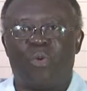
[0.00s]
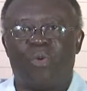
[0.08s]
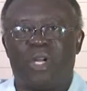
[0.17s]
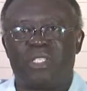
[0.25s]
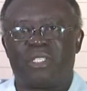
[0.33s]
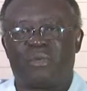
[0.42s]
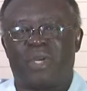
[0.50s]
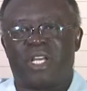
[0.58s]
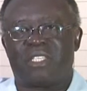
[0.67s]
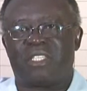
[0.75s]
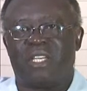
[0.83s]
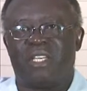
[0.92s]
What we
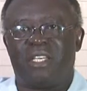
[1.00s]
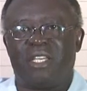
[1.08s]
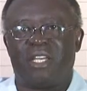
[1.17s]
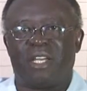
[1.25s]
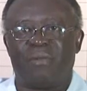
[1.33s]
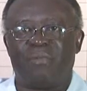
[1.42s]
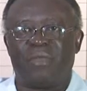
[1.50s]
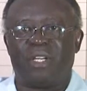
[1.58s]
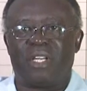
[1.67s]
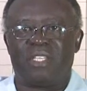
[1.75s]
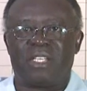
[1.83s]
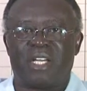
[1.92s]
are saying here
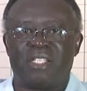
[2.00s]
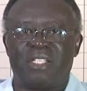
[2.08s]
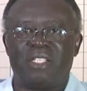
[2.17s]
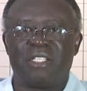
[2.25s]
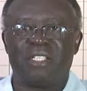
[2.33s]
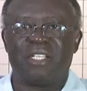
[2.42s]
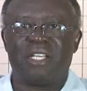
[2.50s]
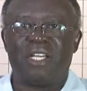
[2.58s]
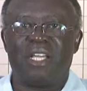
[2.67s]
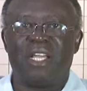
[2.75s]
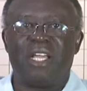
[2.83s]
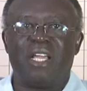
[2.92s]
is that
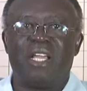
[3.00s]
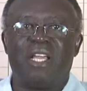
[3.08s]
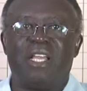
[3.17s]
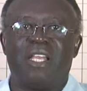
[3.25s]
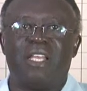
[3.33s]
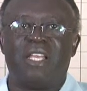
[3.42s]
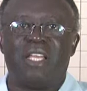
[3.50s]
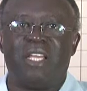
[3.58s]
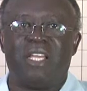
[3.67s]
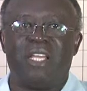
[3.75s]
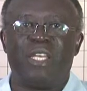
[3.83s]
the